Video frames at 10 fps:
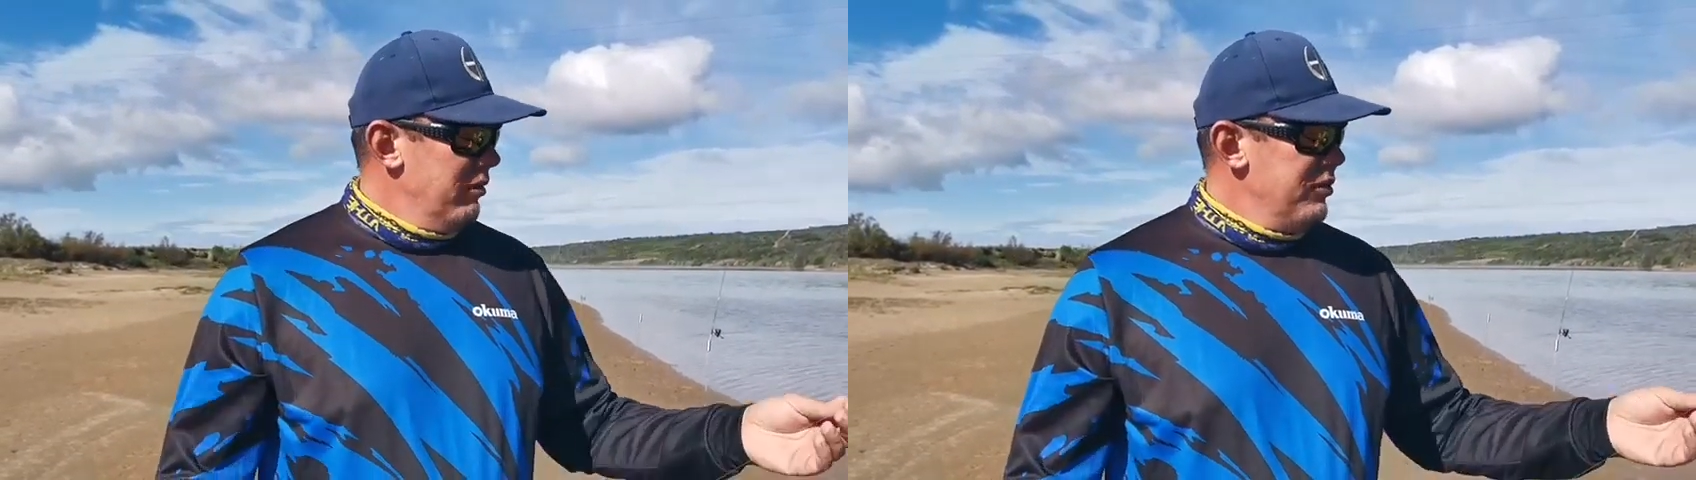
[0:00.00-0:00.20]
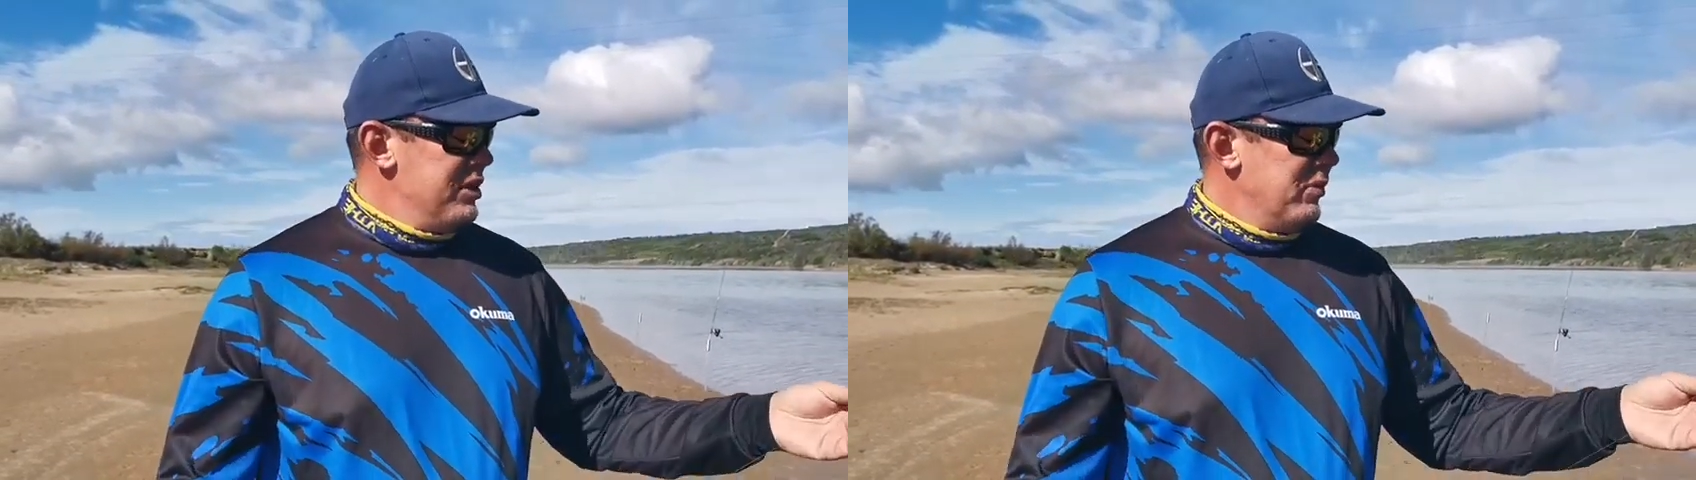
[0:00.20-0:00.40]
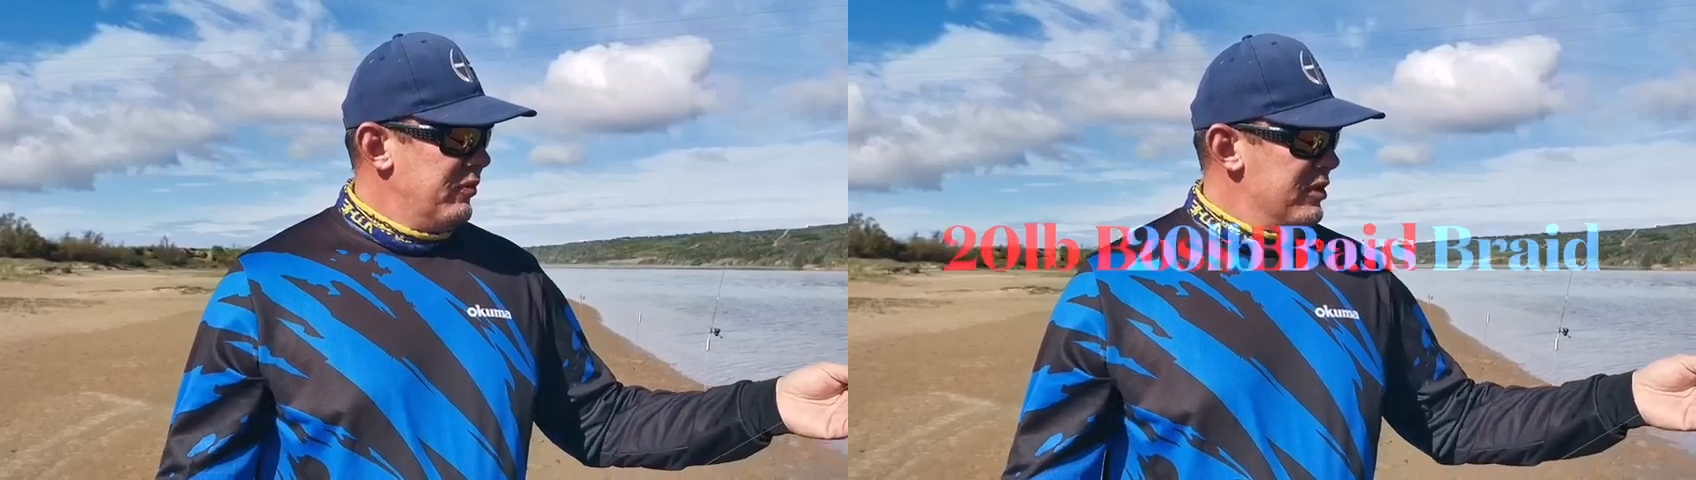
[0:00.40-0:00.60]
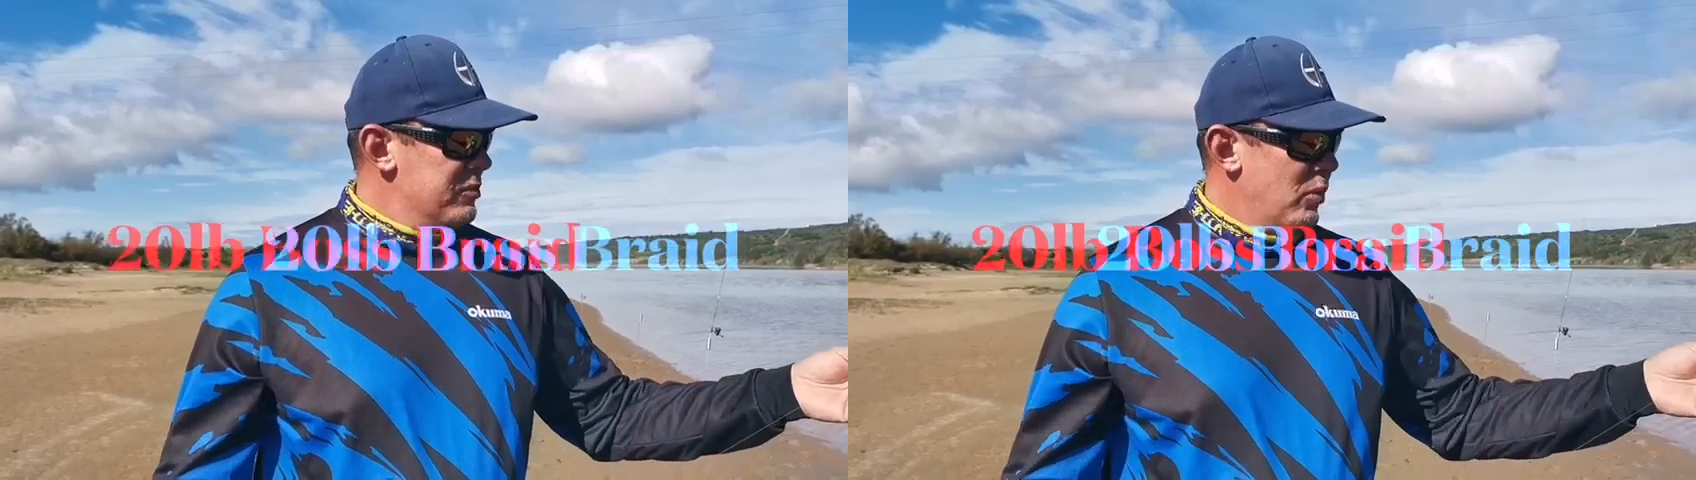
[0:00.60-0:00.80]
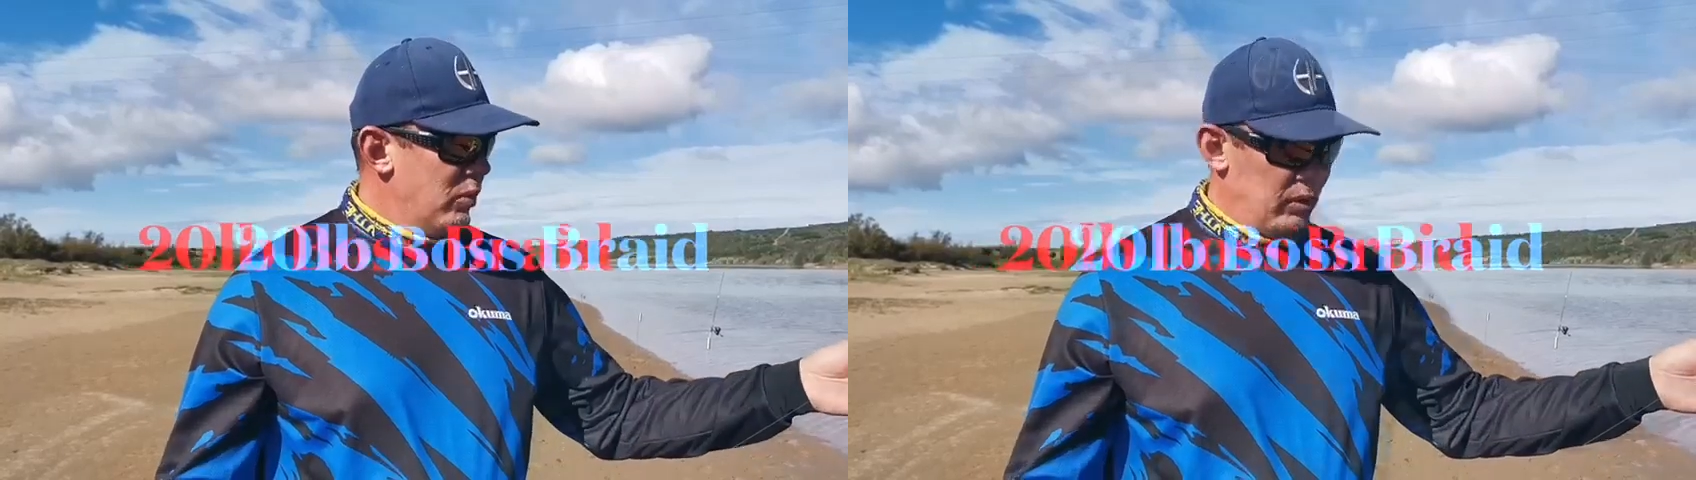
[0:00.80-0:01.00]
Fishing with a
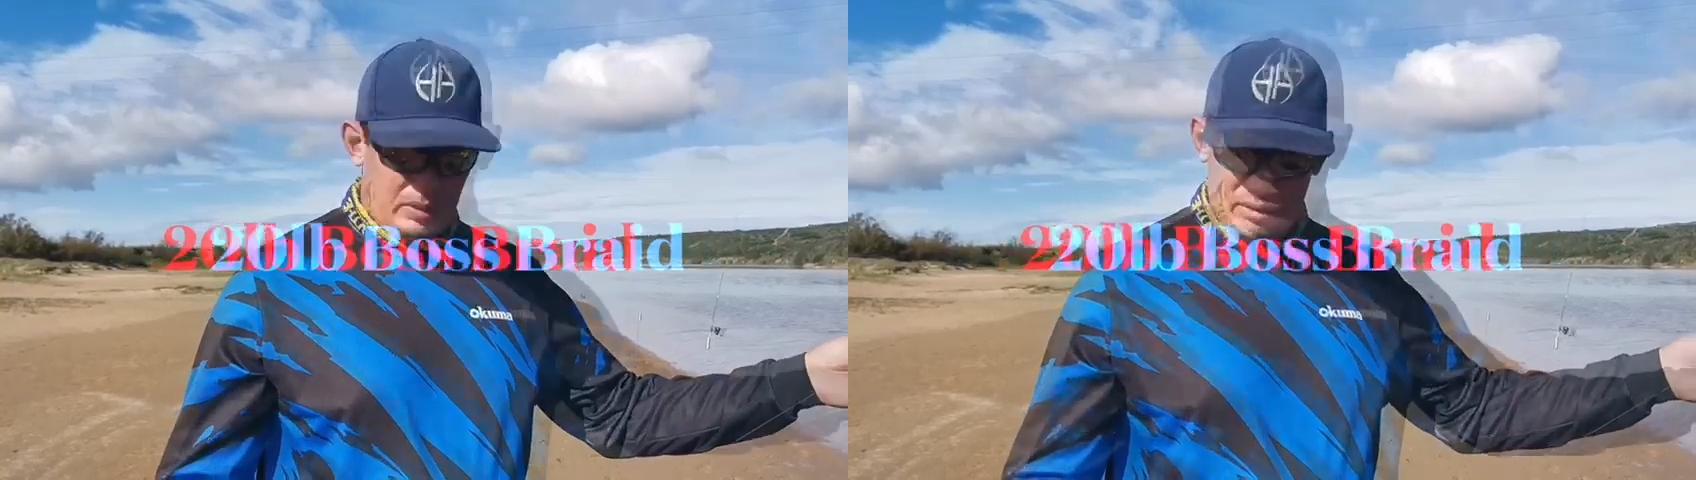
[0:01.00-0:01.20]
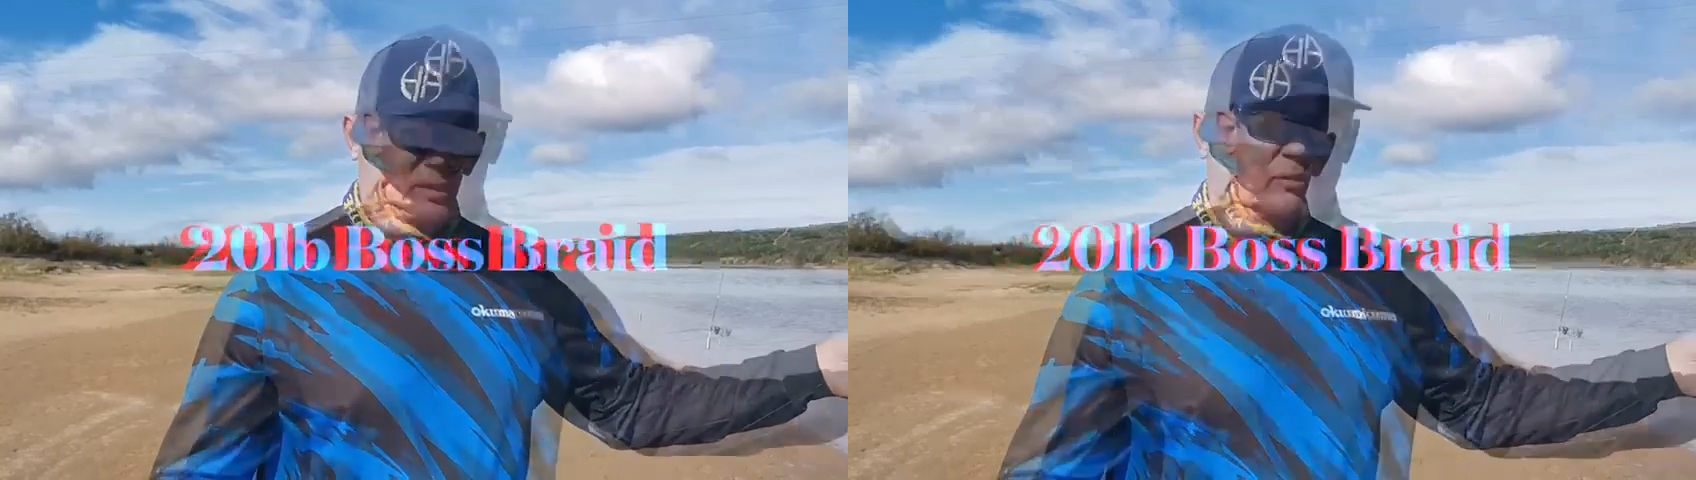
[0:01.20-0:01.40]
little 1 meter